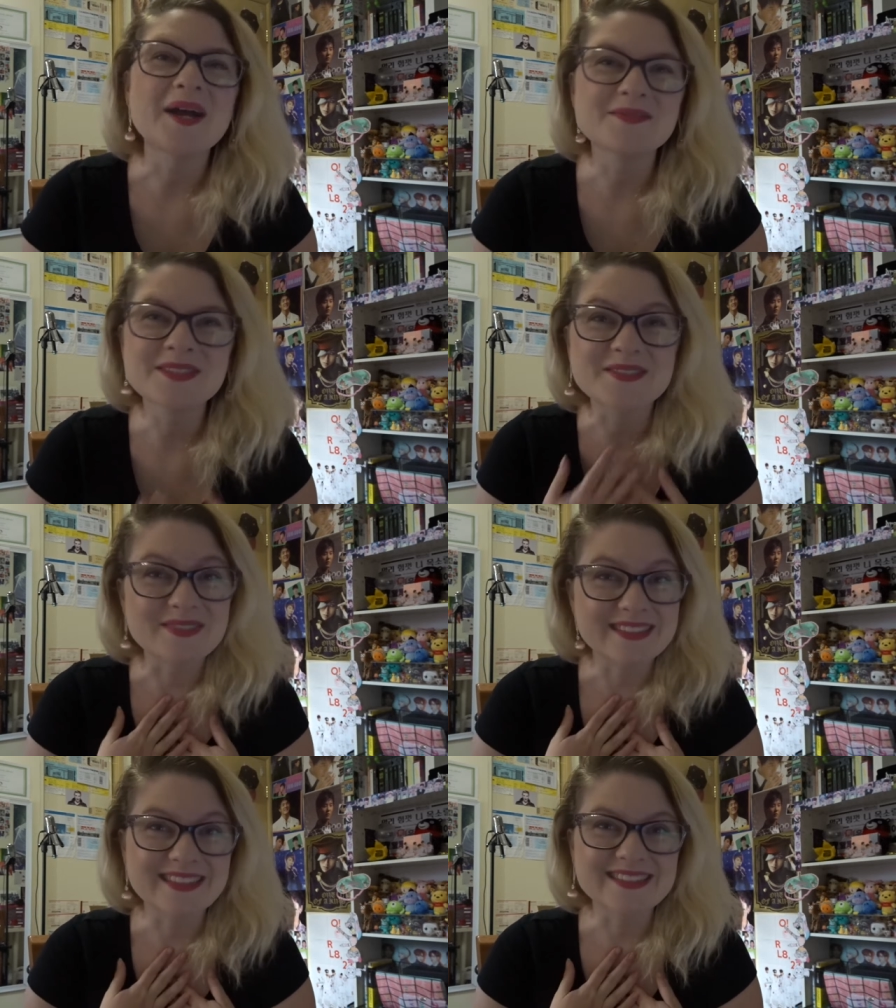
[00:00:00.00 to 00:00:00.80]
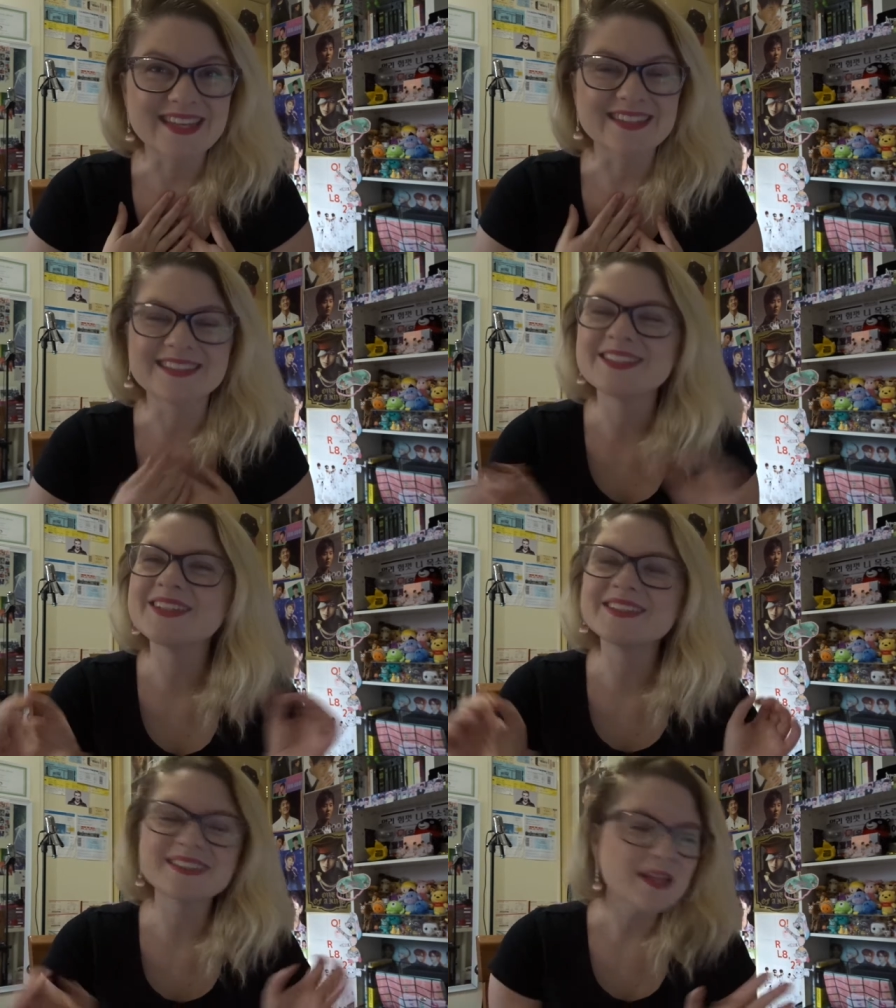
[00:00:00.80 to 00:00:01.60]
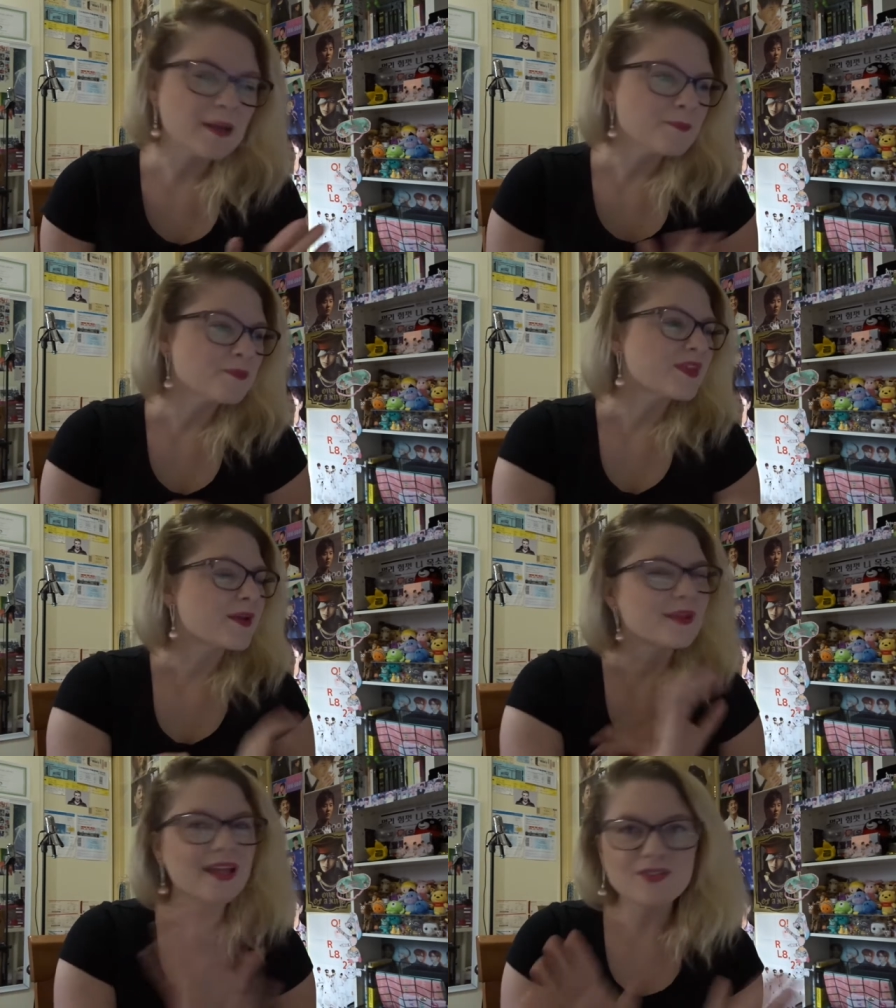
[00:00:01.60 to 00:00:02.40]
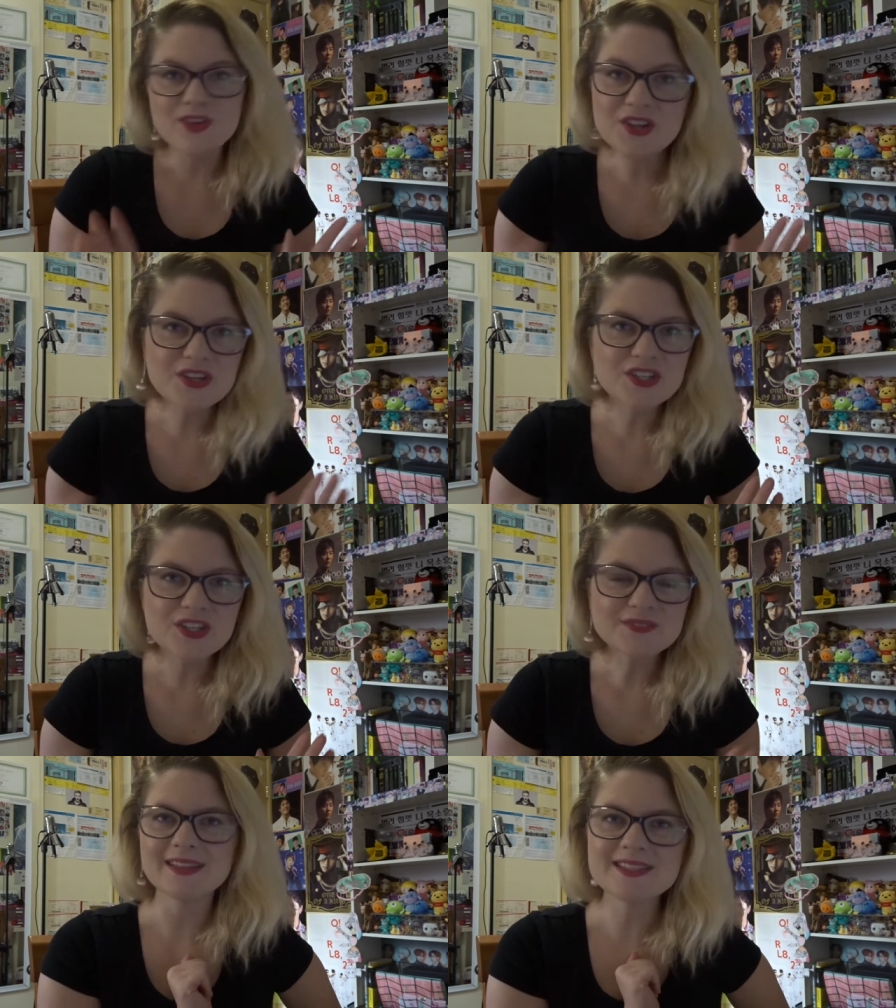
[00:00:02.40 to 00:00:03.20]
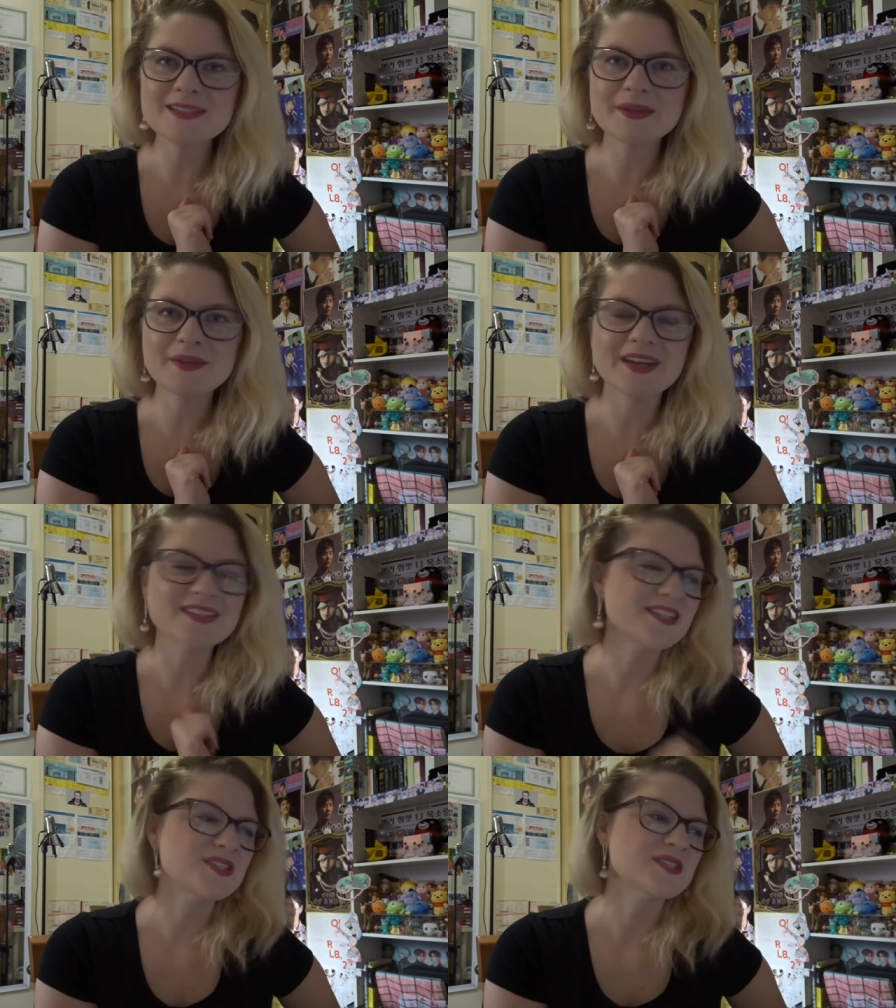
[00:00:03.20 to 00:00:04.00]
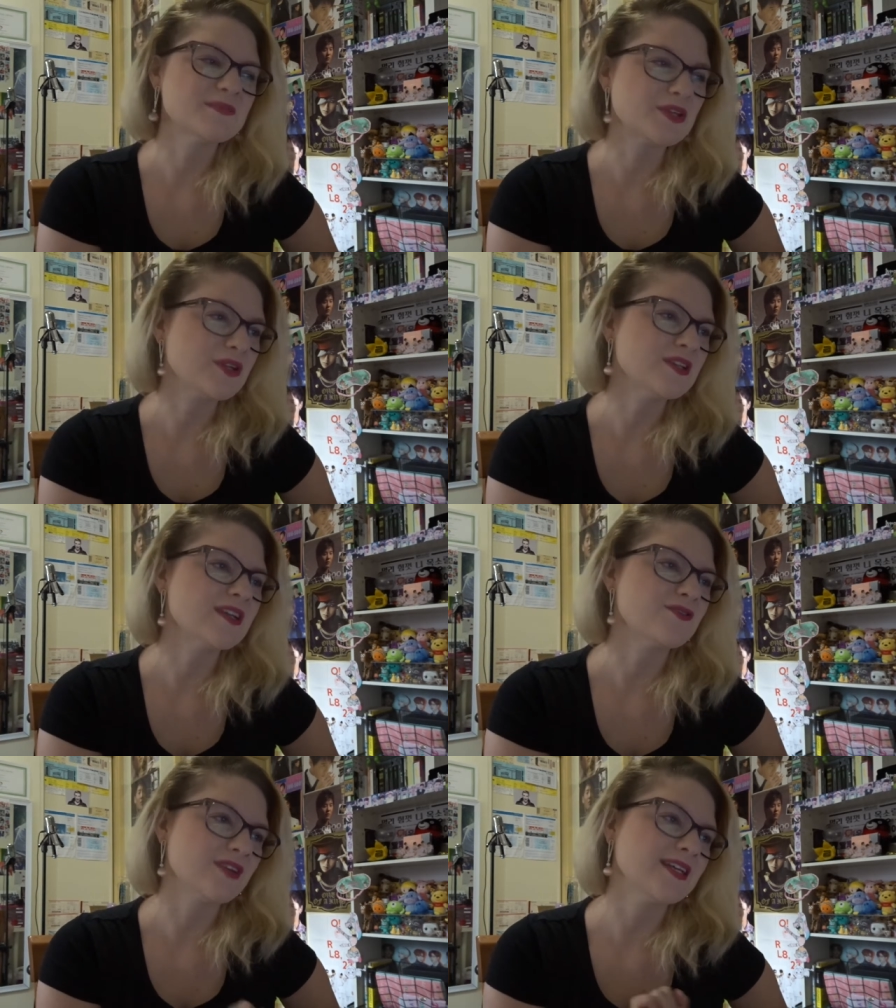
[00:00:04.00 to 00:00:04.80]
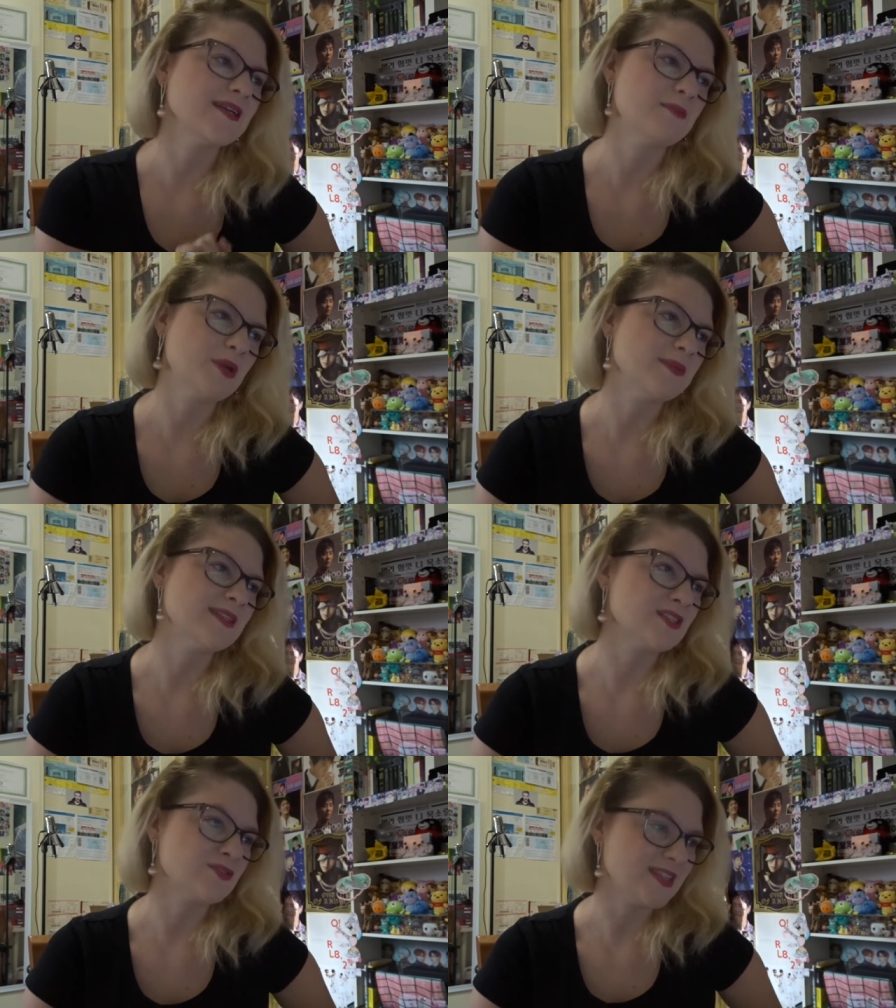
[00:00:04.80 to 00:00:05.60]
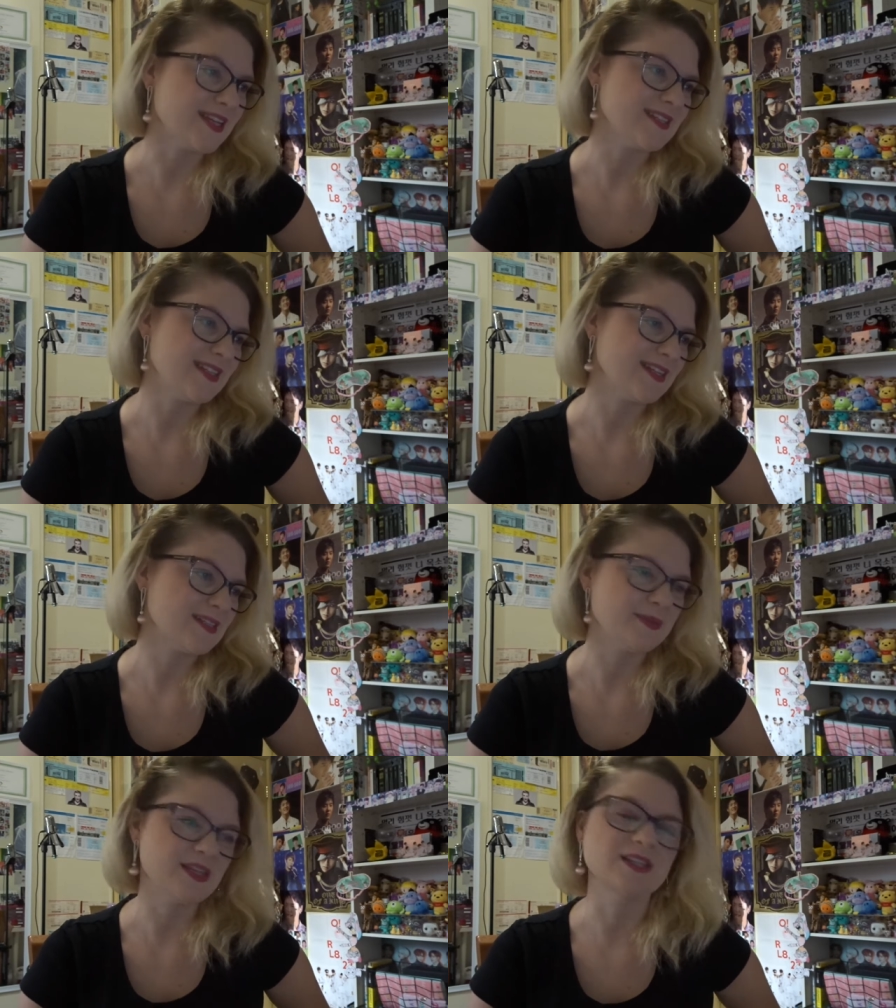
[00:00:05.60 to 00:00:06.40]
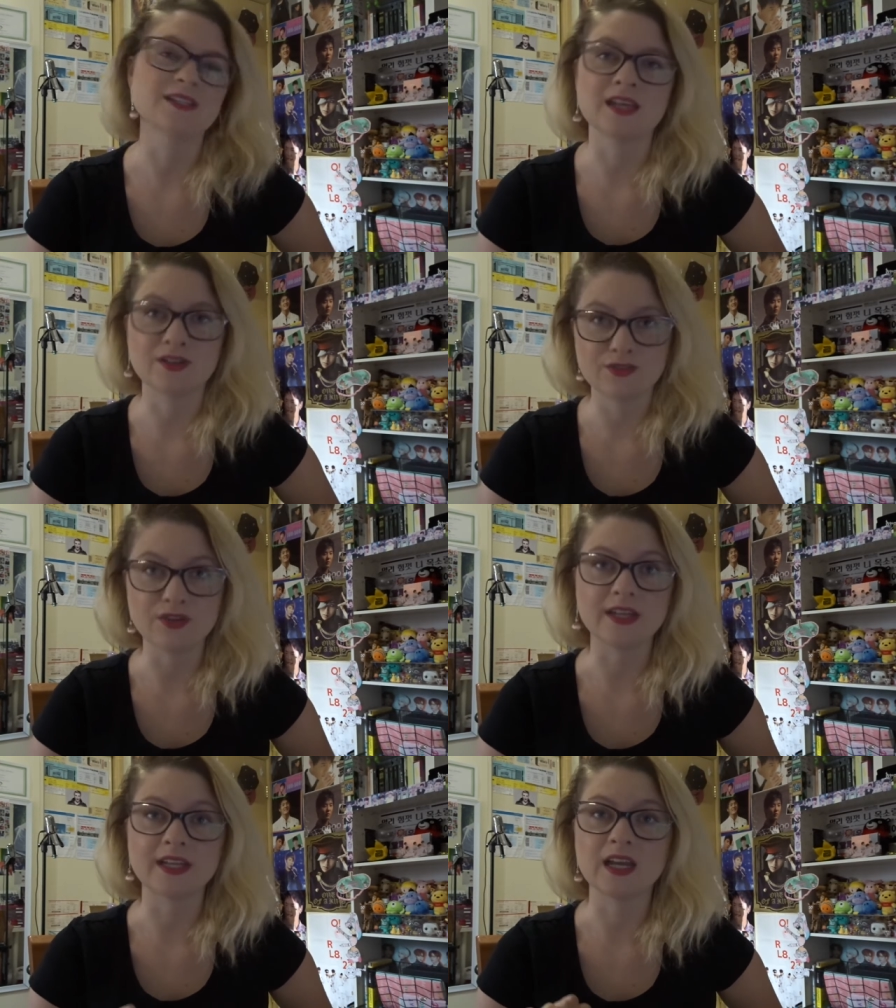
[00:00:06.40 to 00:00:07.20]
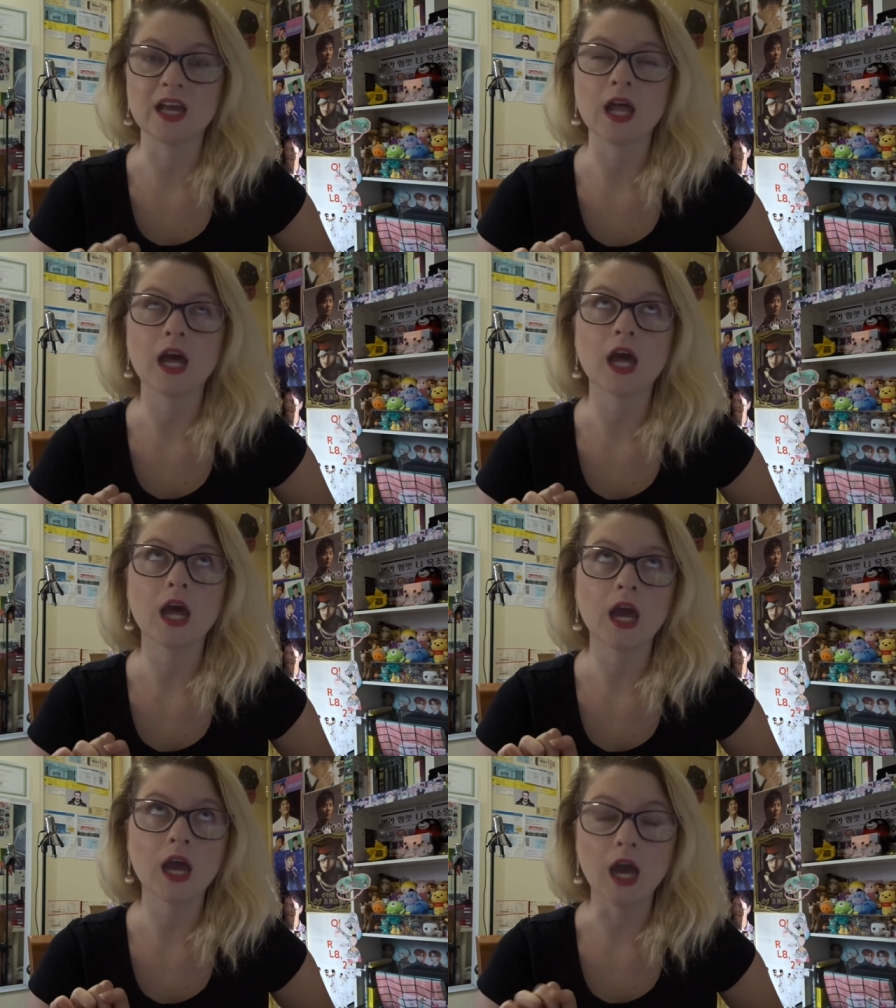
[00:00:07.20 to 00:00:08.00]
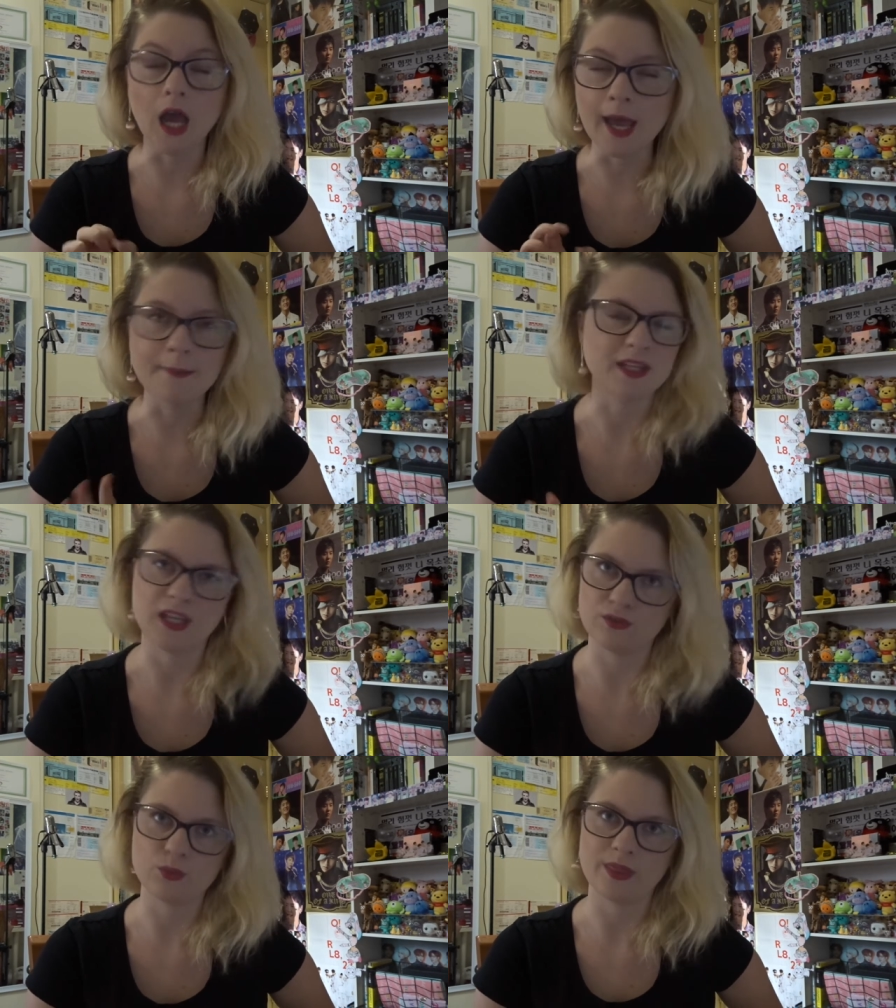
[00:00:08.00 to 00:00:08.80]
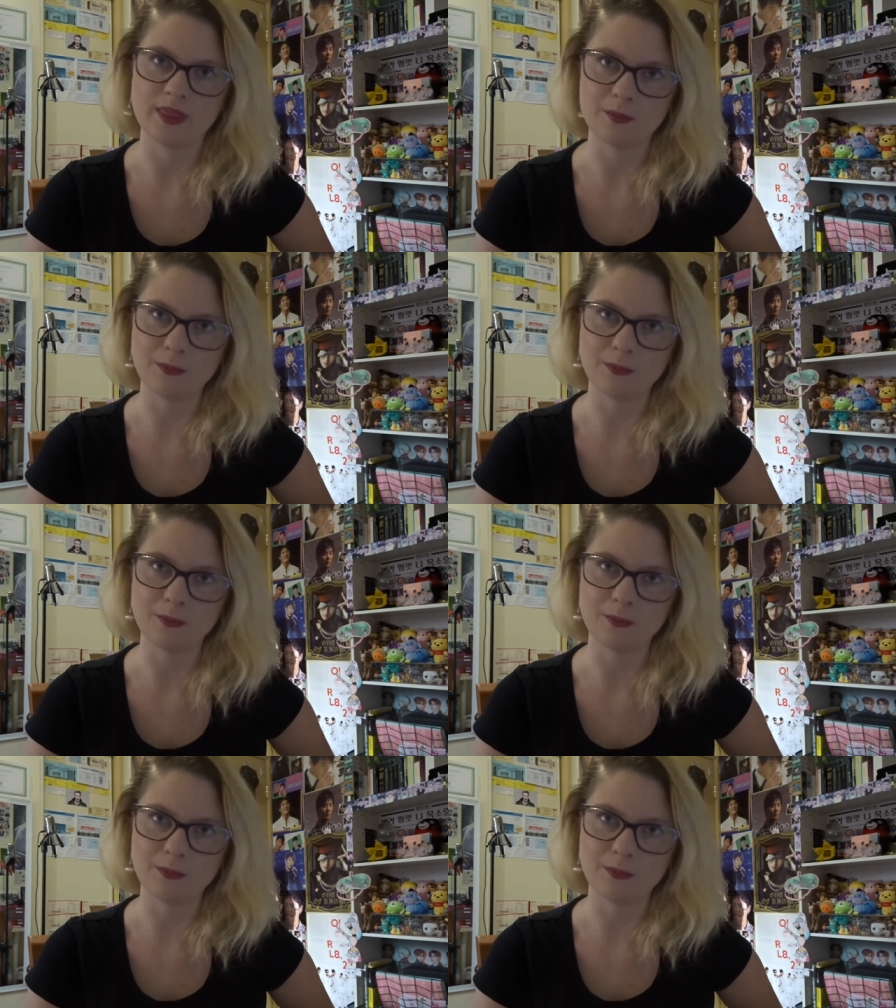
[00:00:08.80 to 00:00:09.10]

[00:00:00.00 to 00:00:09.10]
I'm just really excited. So Without further ado, this is me reacting to some cute, funny moments of day six because I freaking am in love with them.